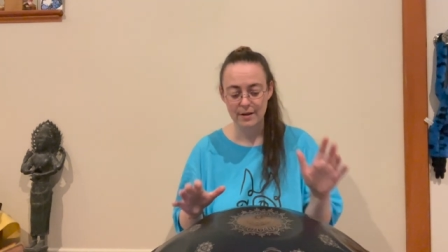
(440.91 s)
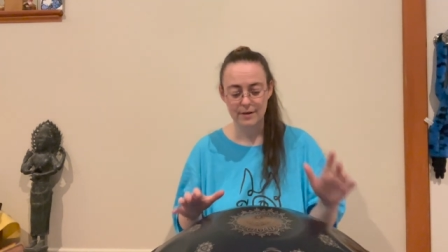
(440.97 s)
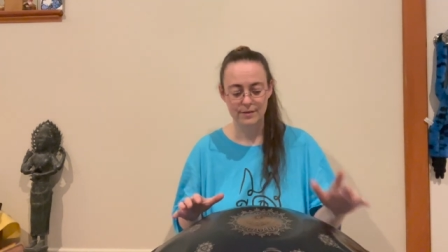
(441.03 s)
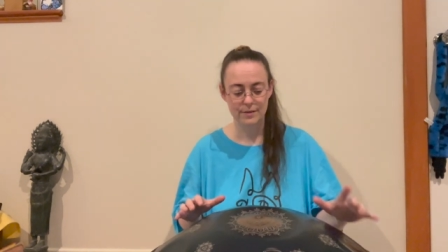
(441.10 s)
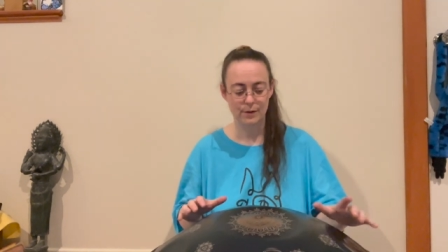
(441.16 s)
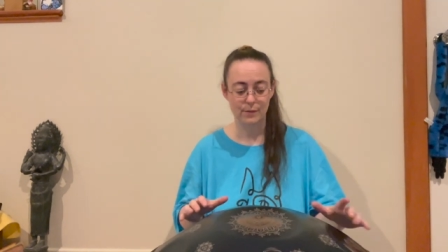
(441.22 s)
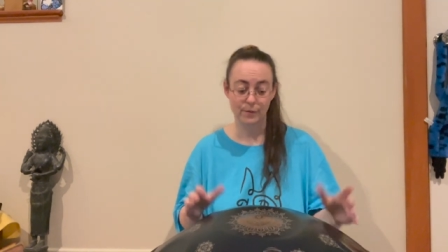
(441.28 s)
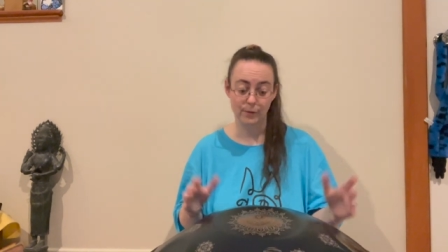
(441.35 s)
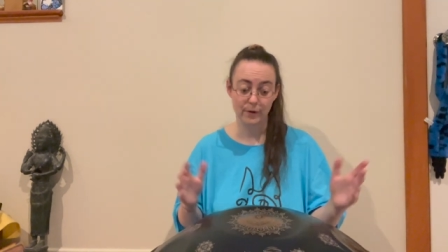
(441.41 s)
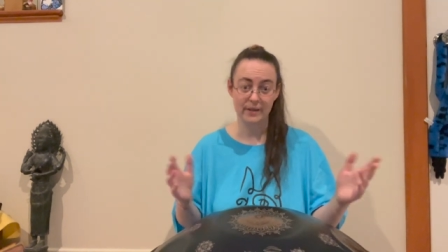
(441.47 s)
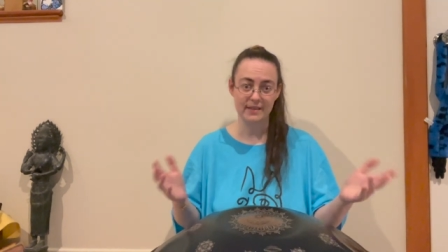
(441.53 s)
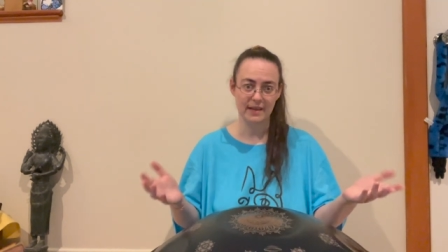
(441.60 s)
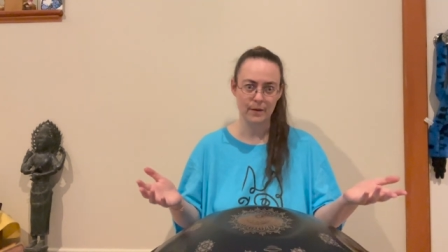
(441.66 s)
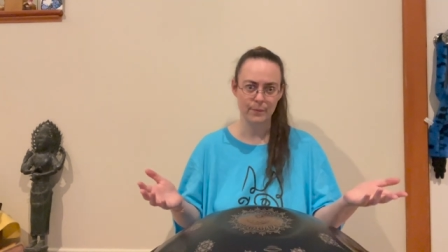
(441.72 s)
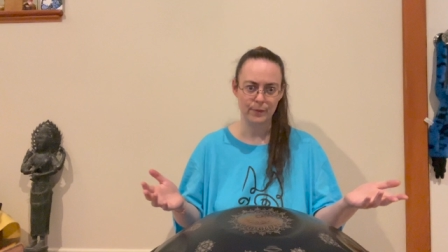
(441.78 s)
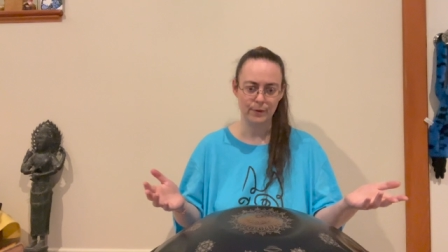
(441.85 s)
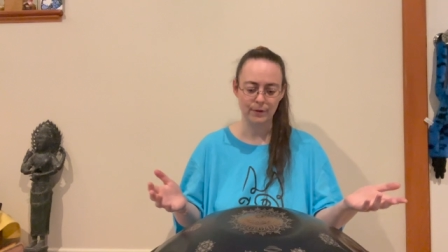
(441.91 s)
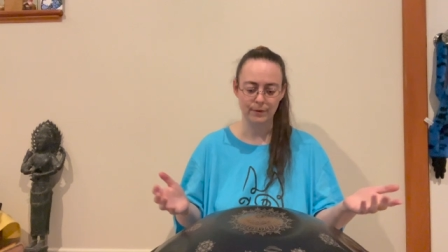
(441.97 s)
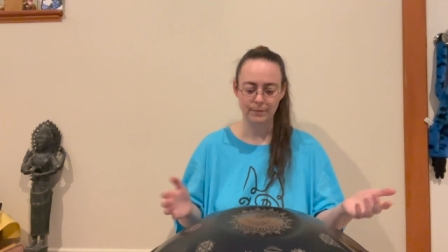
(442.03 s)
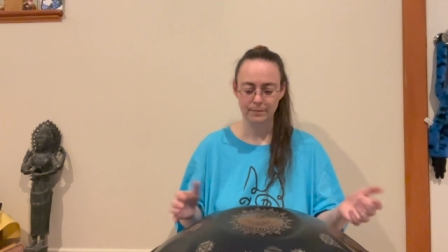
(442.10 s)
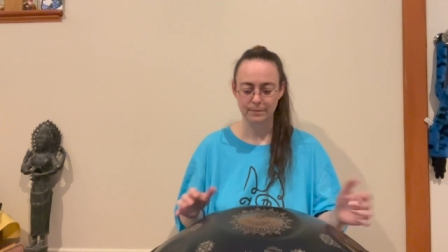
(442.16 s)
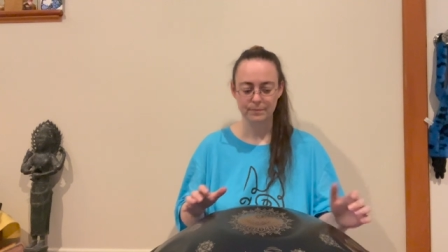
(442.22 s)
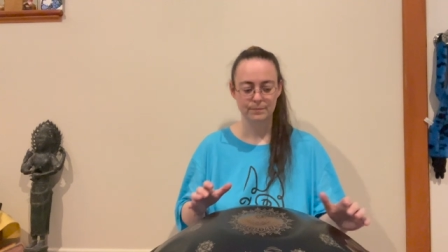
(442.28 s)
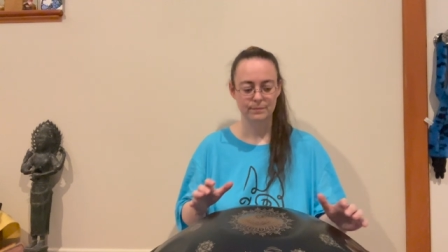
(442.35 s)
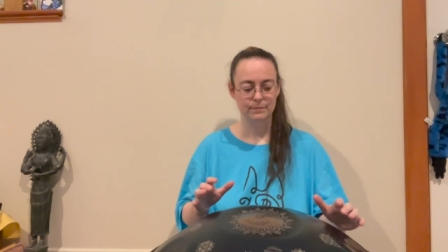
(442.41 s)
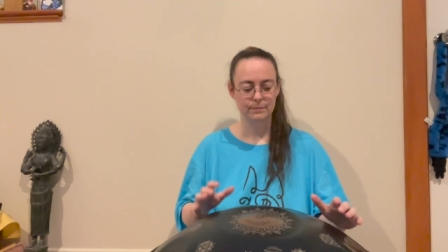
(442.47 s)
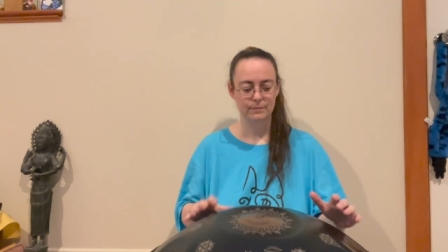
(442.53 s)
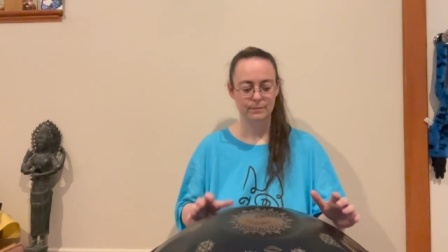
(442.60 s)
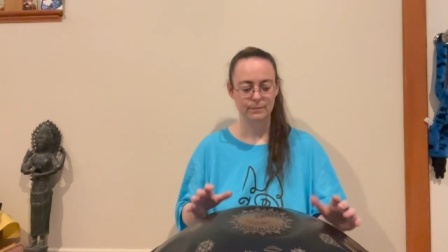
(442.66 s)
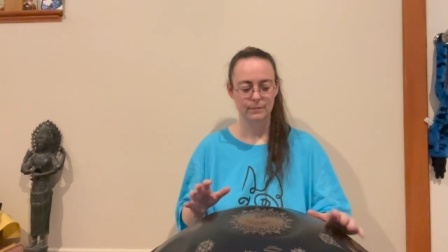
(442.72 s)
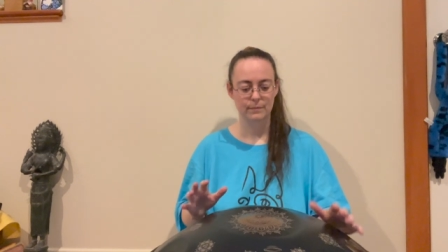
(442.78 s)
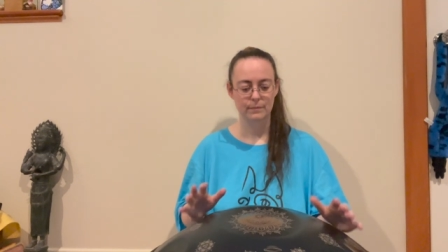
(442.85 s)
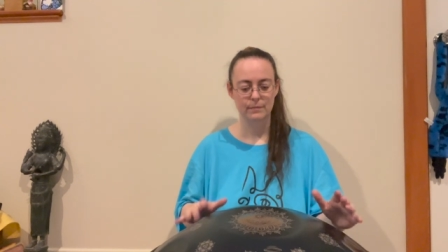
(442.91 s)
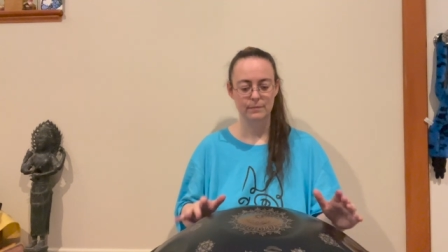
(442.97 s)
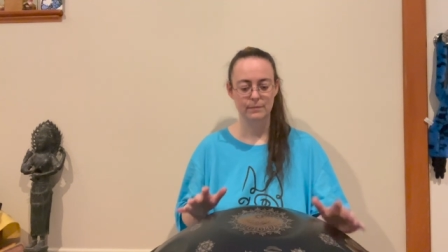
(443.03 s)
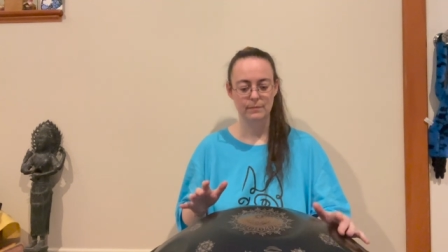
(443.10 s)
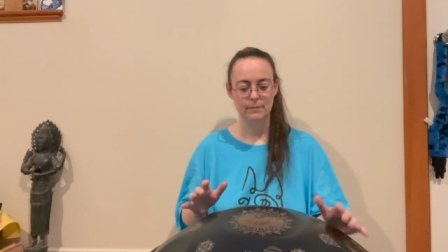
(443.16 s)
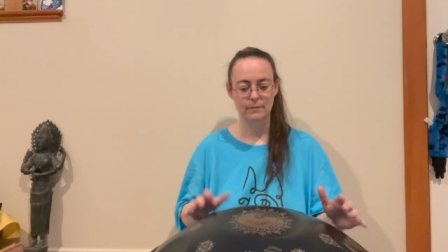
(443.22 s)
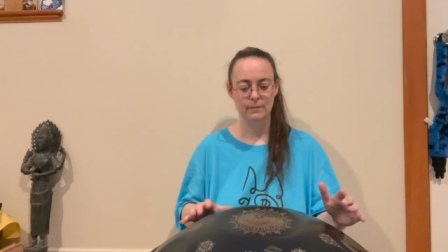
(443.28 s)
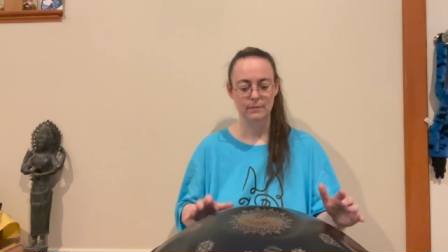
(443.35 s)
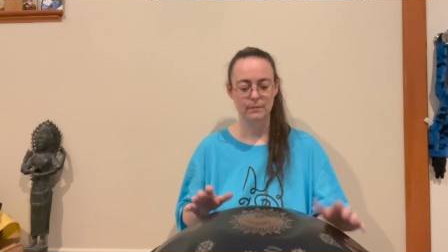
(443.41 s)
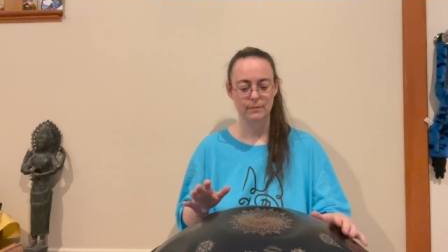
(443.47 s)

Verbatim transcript: So for example, you